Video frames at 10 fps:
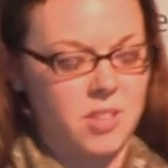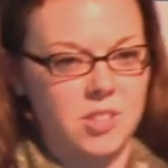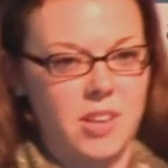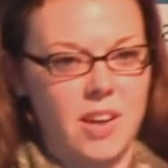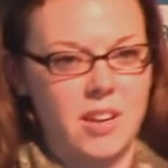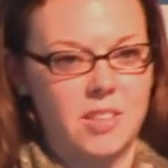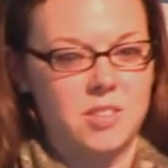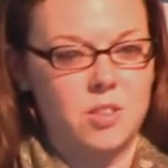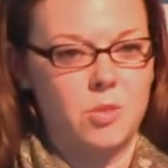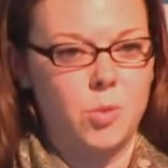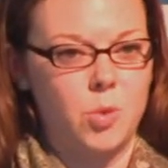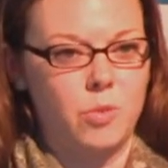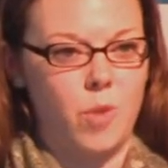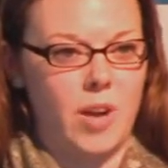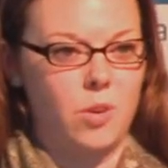just kind of gets to the root
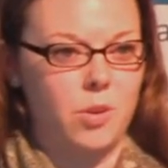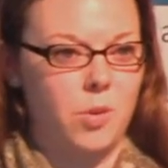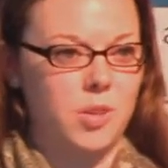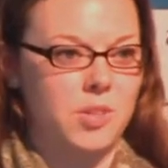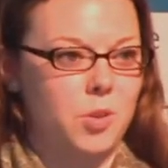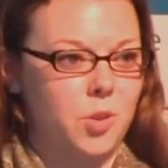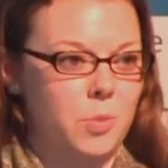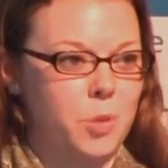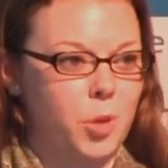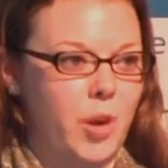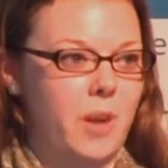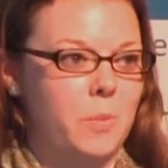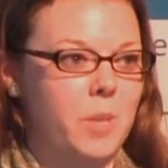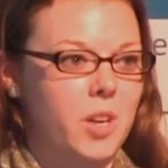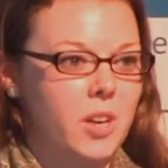of why North Korea's nuclear program,